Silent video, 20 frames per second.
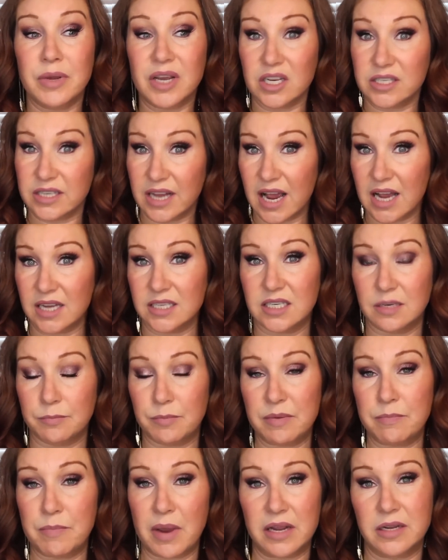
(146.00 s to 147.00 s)
Because he has
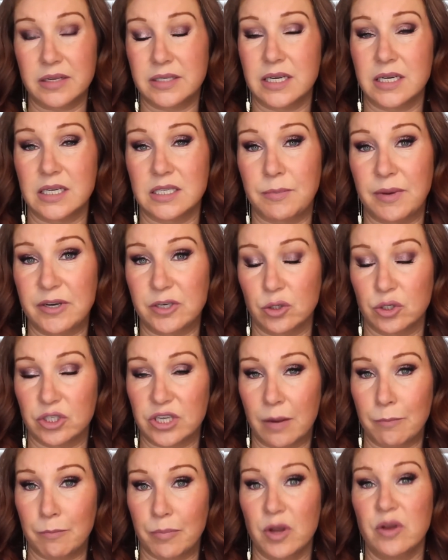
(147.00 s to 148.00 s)
to be bathed in a special
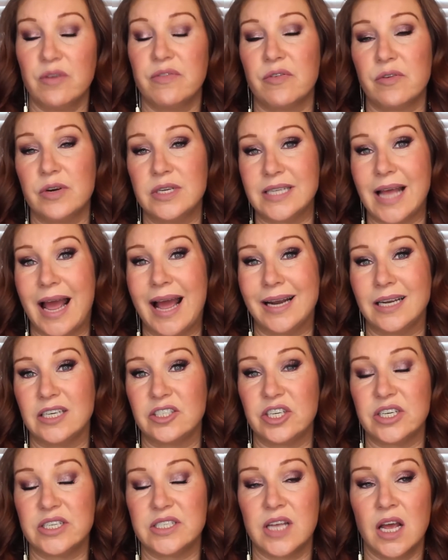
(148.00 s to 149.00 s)
shampoo for his
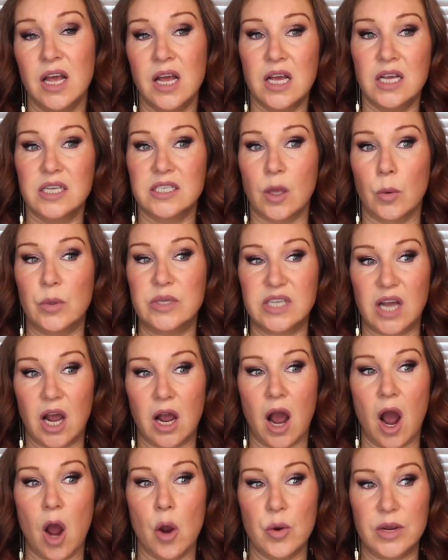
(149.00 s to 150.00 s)
allergies. So his
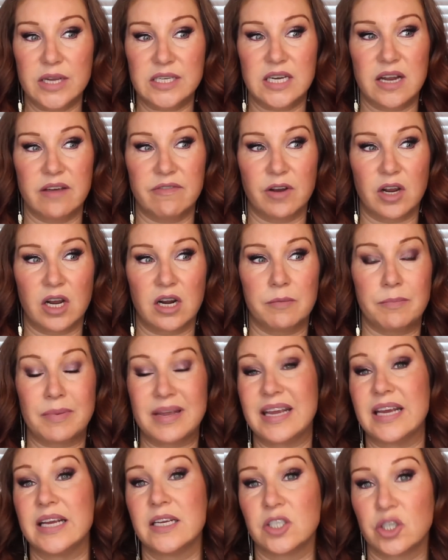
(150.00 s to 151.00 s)
coat is never going to
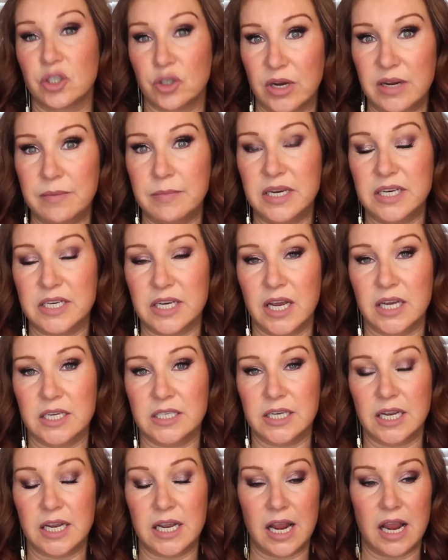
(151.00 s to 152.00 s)
be extremely
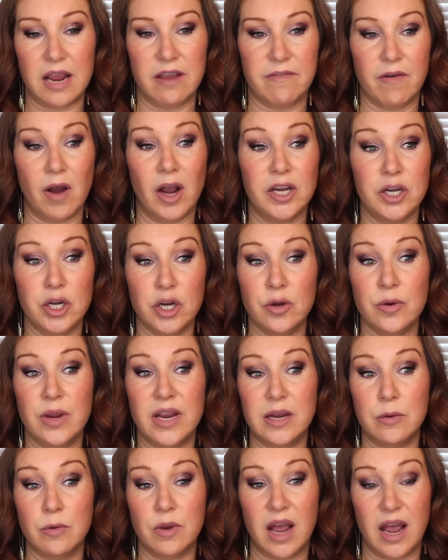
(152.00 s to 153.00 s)
dirty. If I
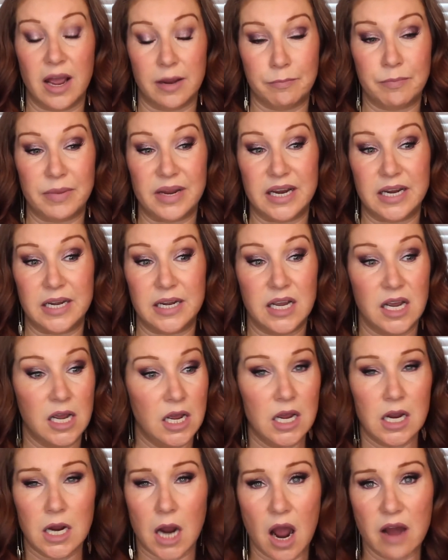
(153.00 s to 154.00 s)
knew he had been
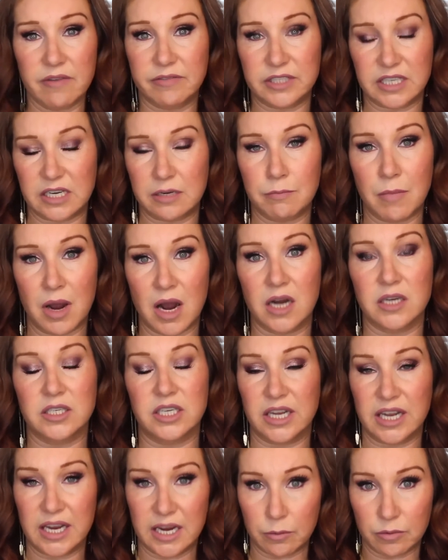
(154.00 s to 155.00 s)
covered in
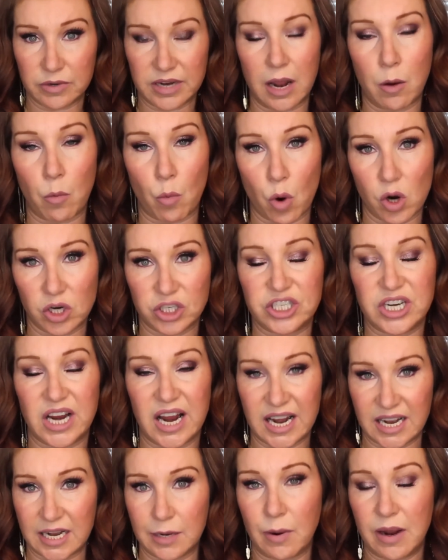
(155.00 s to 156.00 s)
mud, he would get washed
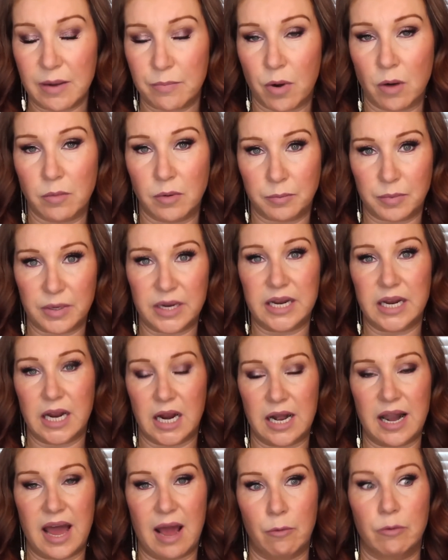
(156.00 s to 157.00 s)
anyway
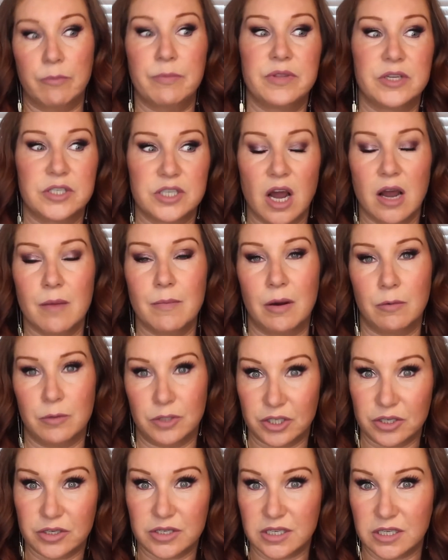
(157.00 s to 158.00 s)
probably, and that would be the time I
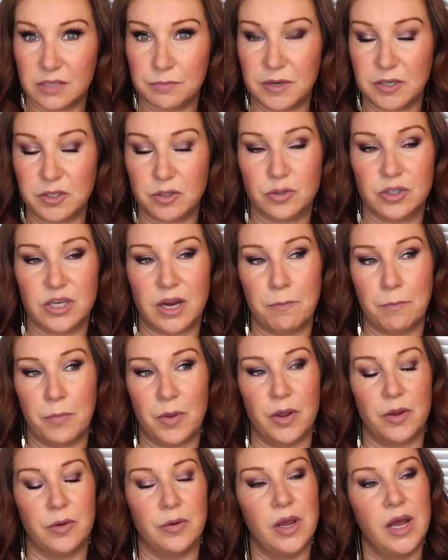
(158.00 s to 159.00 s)
would use his special
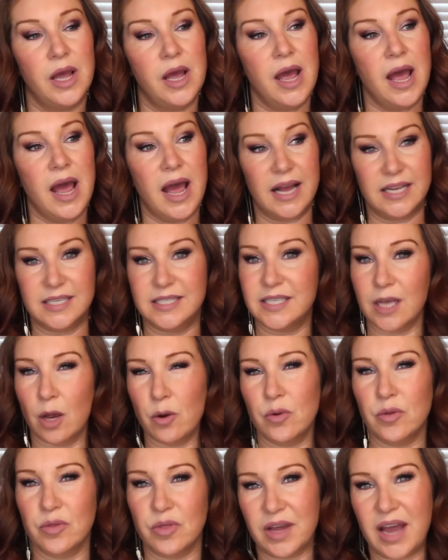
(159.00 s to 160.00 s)
shampoo. And
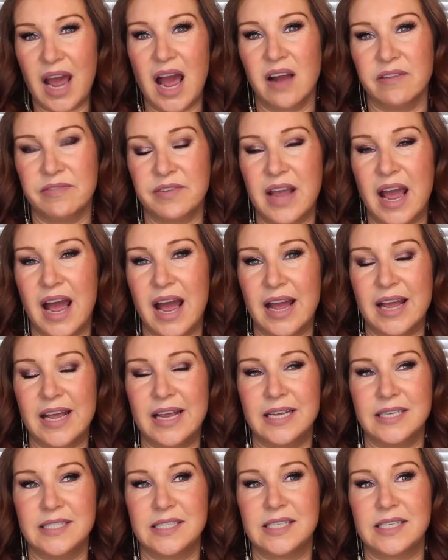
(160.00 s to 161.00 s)
so the
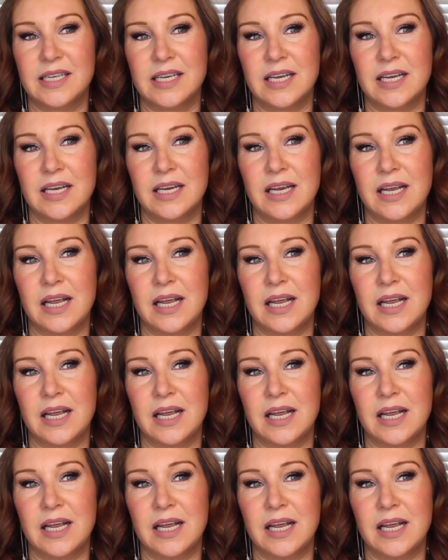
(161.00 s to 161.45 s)
caveat is,